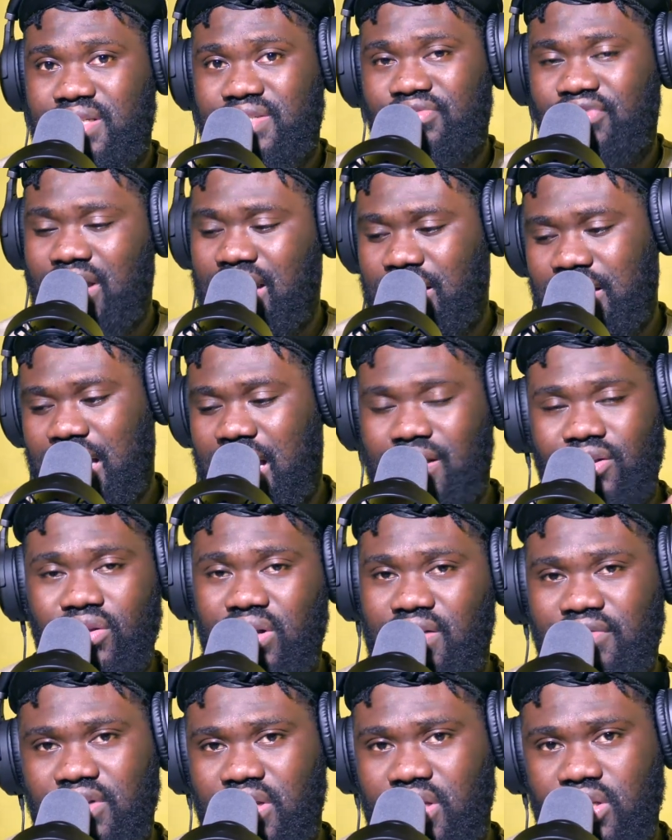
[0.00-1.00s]
is fine. I
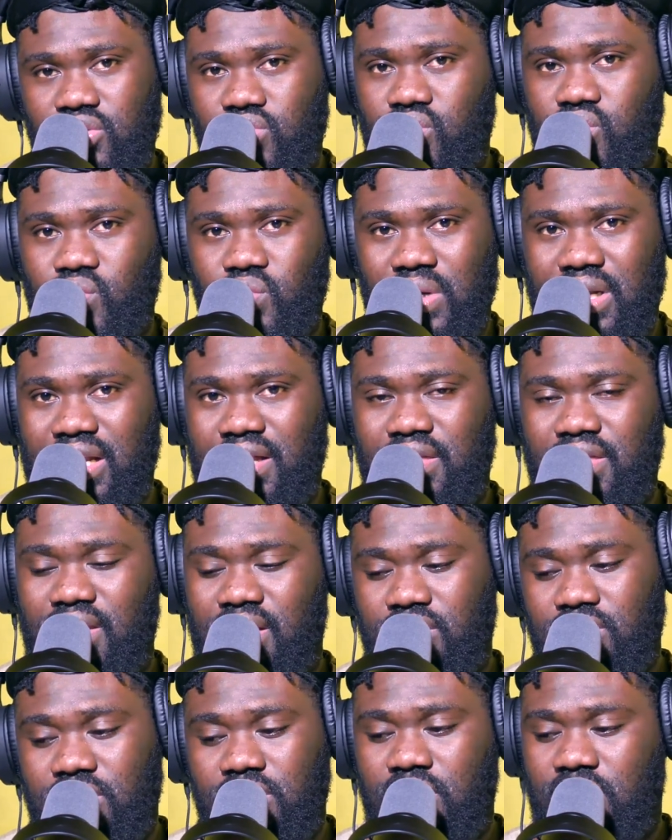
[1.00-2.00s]
don't even need to do
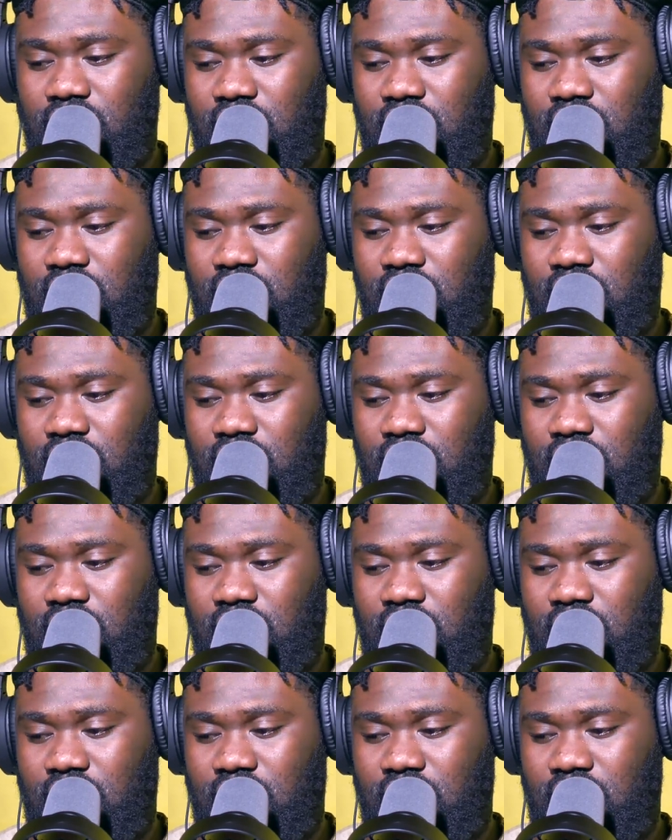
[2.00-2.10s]
anything.